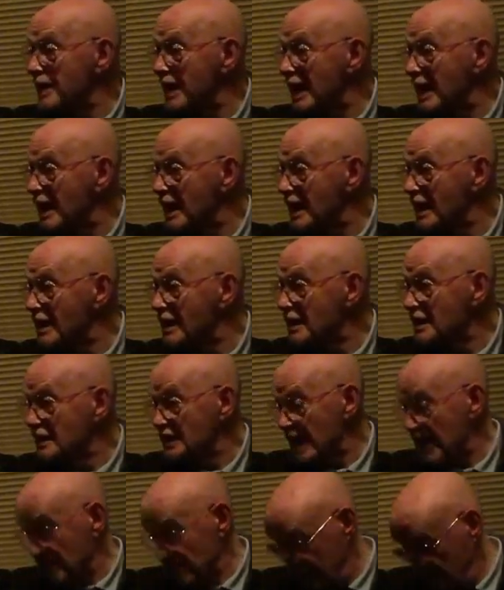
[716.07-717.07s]

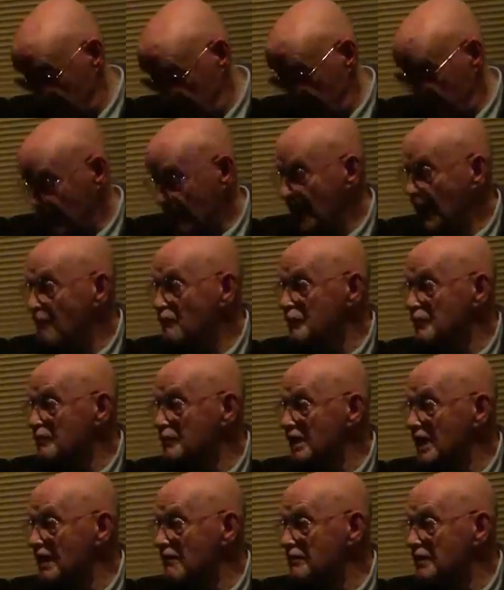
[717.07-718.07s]
your
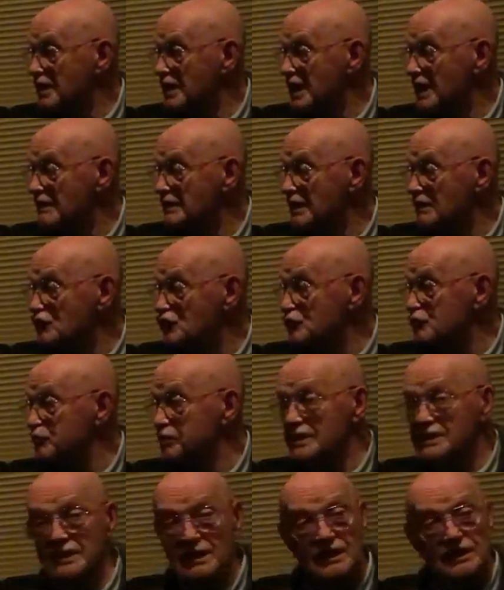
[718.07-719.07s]
amplifier behind you, and just
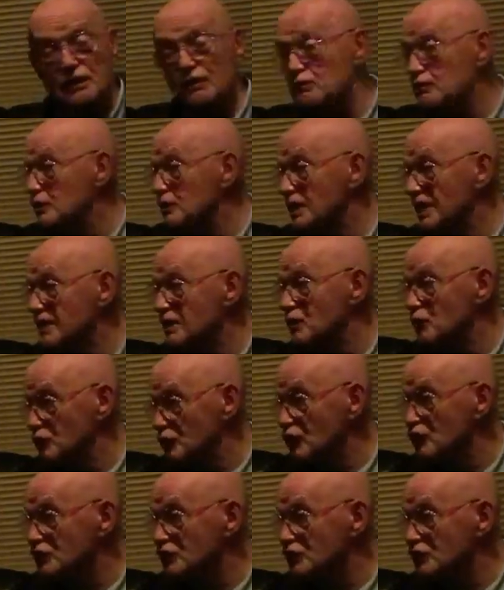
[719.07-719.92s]
played it like you would